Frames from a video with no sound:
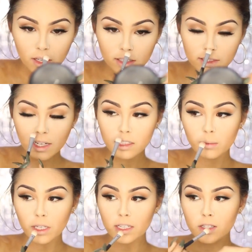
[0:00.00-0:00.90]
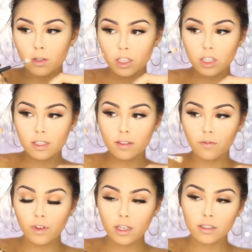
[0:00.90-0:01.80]
And it's nice because you can just
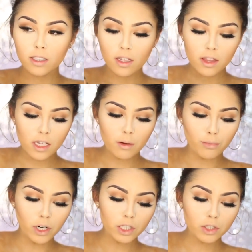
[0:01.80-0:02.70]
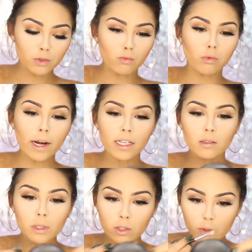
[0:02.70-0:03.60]
fit the brush right
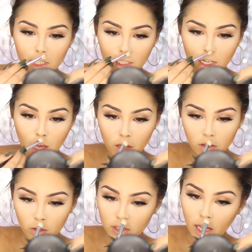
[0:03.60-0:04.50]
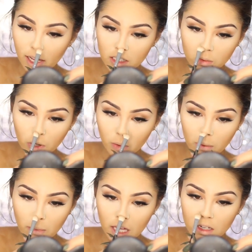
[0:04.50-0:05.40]
in between those lines where we
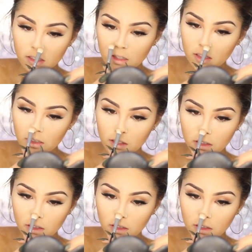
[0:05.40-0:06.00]
baked.